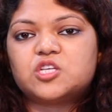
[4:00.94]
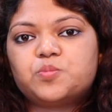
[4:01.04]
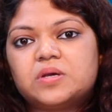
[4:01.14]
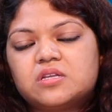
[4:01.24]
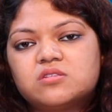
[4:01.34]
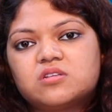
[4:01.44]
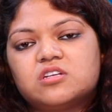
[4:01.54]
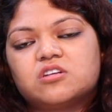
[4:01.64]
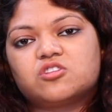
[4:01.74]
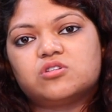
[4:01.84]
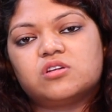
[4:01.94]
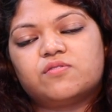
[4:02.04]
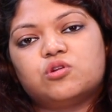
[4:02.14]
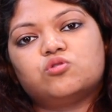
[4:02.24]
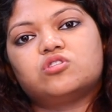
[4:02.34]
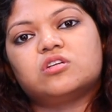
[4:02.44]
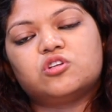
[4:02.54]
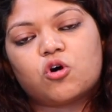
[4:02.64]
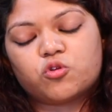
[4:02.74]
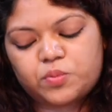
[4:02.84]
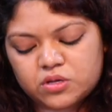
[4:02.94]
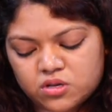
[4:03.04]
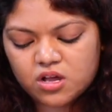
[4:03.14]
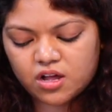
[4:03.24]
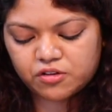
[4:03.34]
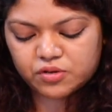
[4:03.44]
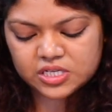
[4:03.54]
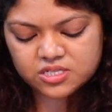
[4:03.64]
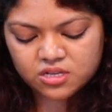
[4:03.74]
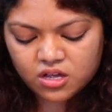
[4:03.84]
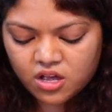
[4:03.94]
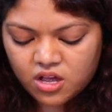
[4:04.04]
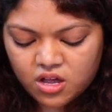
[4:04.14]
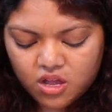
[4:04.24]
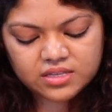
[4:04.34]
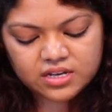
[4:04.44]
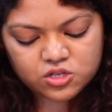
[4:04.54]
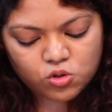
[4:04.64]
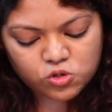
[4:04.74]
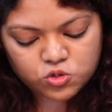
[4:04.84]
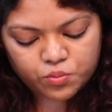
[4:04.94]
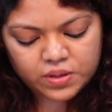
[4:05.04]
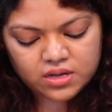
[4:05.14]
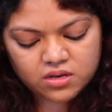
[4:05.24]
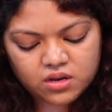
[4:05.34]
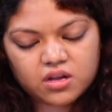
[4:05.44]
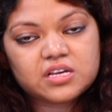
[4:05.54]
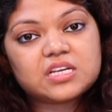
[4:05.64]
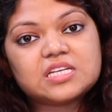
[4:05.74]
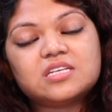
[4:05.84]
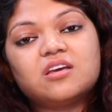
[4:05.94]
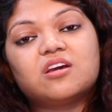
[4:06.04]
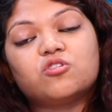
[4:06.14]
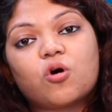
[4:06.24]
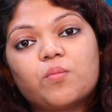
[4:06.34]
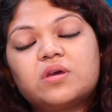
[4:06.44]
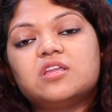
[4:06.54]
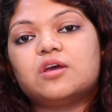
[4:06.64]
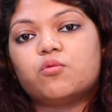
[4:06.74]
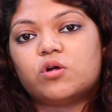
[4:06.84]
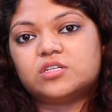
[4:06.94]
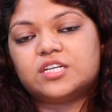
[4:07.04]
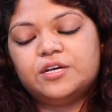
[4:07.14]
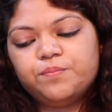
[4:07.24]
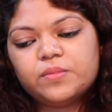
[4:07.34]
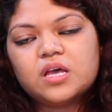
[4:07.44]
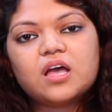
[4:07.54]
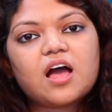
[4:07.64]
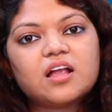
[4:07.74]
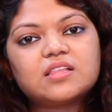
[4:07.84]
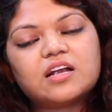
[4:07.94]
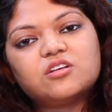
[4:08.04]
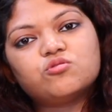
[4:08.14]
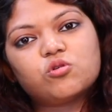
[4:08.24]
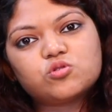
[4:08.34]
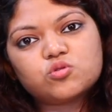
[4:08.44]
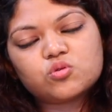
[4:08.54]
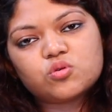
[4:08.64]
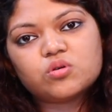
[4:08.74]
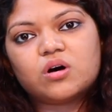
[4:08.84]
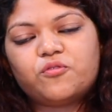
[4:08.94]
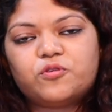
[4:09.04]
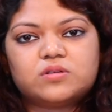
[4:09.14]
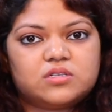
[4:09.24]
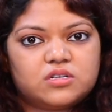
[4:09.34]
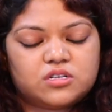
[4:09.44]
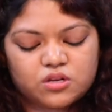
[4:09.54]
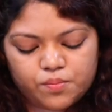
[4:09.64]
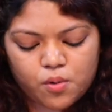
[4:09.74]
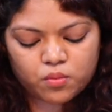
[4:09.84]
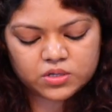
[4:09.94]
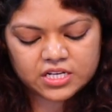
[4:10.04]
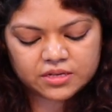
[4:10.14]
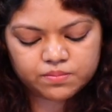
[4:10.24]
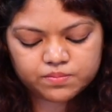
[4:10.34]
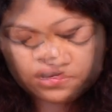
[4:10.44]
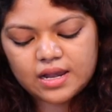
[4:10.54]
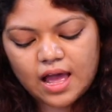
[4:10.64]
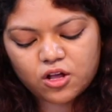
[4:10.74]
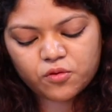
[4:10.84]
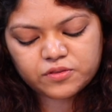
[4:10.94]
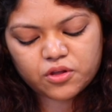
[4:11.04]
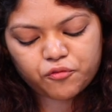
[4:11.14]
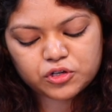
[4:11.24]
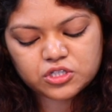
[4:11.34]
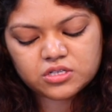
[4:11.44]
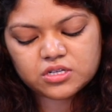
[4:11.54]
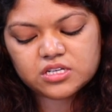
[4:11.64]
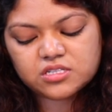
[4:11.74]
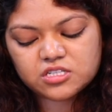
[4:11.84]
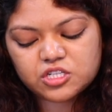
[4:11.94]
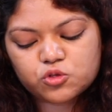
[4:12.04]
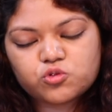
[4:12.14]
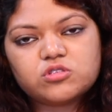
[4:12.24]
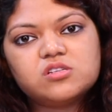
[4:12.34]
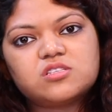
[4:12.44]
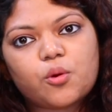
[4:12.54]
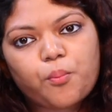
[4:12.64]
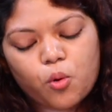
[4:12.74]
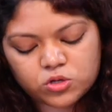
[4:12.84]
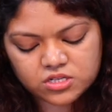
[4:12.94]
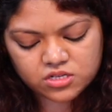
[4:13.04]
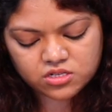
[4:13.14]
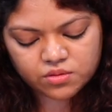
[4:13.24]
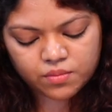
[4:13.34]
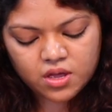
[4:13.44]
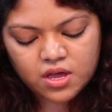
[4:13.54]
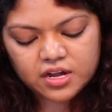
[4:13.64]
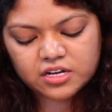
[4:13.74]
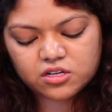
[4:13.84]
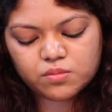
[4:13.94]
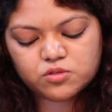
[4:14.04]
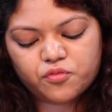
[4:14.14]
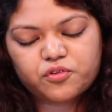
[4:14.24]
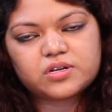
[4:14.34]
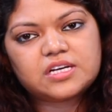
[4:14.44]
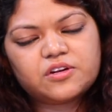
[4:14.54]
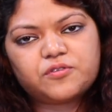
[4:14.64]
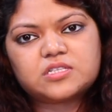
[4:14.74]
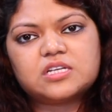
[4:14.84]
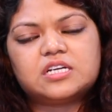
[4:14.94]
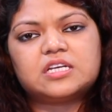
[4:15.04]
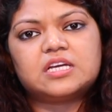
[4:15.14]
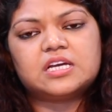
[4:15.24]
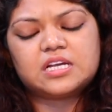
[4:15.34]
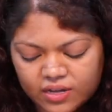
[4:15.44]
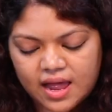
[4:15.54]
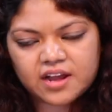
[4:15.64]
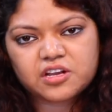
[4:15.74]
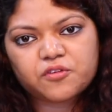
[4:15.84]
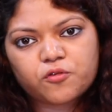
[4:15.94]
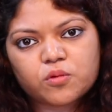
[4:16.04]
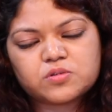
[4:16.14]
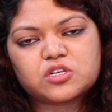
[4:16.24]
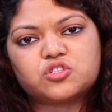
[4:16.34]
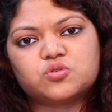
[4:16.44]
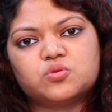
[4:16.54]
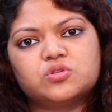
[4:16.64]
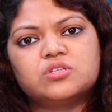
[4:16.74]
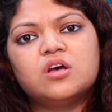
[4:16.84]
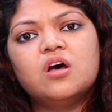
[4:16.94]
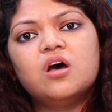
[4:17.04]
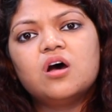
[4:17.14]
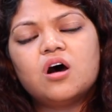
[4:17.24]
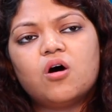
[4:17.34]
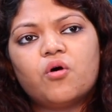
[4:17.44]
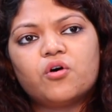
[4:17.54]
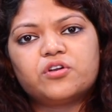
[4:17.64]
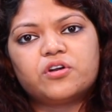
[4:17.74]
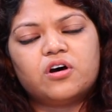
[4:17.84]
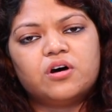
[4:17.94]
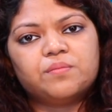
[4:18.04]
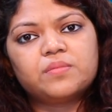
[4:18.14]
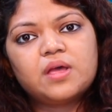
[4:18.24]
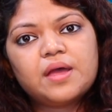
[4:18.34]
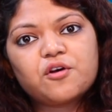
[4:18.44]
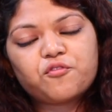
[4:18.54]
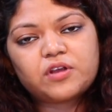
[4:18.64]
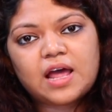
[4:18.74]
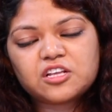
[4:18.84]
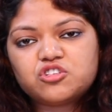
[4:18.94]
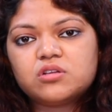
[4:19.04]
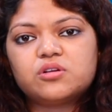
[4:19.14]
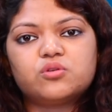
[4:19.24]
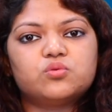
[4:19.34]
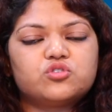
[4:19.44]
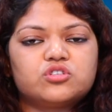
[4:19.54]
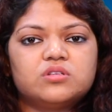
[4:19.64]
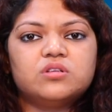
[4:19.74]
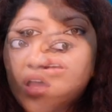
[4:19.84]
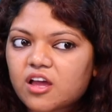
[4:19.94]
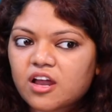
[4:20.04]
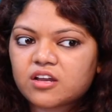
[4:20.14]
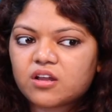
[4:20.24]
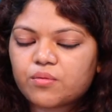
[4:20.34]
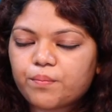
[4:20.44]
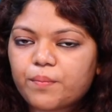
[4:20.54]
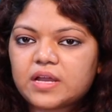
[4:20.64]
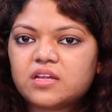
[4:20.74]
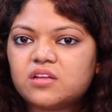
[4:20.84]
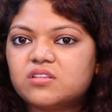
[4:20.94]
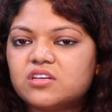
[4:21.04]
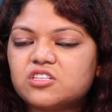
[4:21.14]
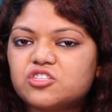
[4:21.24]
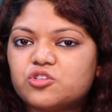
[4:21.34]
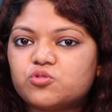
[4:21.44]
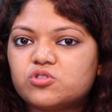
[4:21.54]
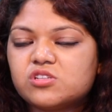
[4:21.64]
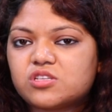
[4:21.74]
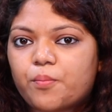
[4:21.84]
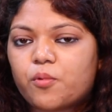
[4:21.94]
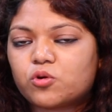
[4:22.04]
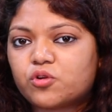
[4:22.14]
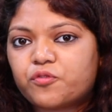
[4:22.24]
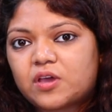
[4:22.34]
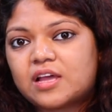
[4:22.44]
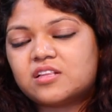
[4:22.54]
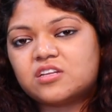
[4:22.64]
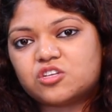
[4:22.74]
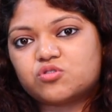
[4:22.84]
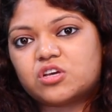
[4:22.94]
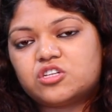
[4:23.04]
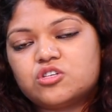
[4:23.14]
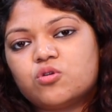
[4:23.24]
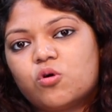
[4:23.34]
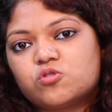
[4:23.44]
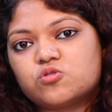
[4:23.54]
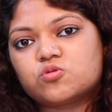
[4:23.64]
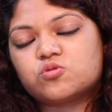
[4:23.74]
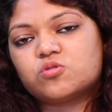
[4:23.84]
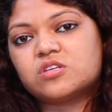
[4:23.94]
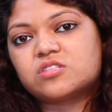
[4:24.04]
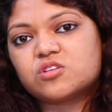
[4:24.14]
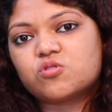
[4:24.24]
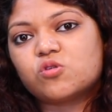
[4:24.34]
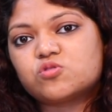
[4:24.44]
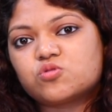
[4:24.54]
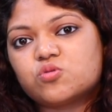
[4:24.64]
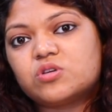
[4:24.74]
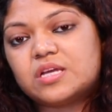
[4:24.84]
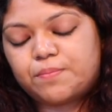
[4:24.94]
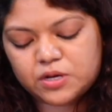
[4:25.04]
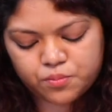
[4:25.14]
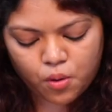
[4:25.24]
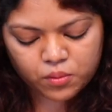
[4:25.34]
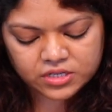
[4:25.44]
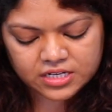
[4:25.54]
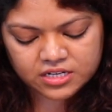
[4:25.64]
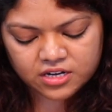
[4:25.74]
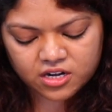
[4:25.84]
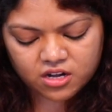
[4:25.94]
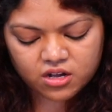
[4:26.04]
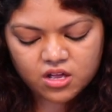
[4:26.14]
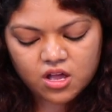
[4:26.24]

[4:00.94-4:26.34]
experienced in industrial revolution in european countries there has also been increasing economic inequality and that has also uh, furthered uh, poverty lack of sufficient institutional support system in terms of credit facility, land reforms issues, or um, financial inclusion and many the institutional support of health and education also so this has also deepened poverty in india